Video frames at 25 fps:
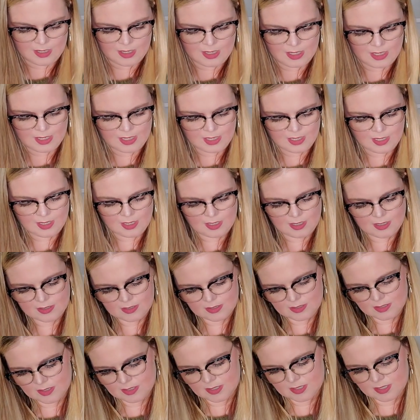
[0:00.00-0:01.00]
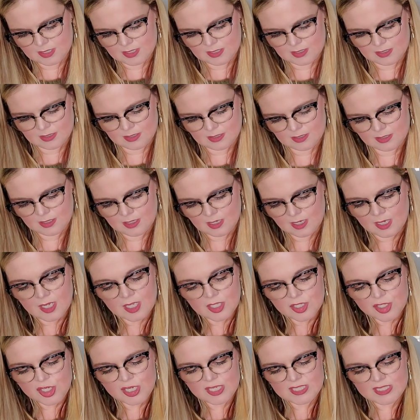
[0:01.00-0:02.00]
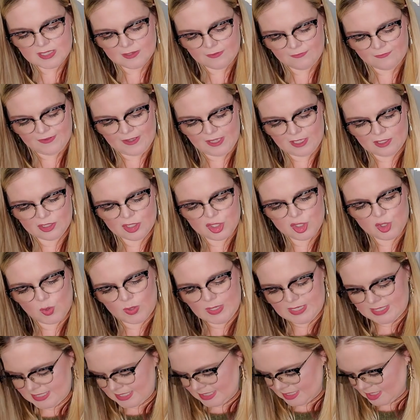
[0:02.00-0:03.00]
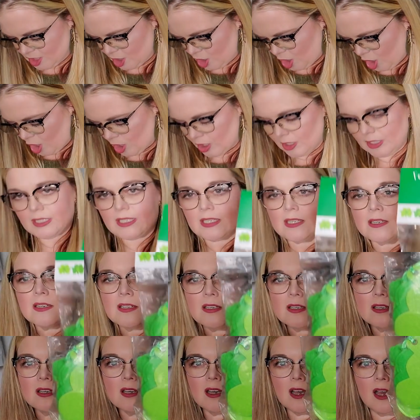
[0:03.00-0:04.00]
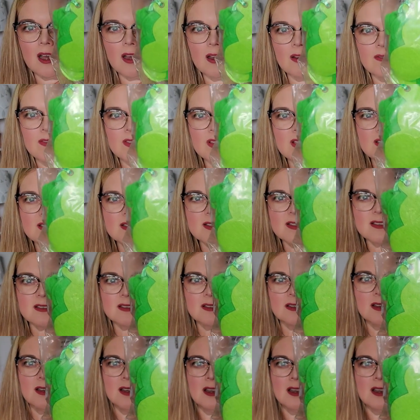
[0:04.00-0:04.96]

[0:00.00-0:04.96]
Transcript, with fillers: and just felt jointed garland of these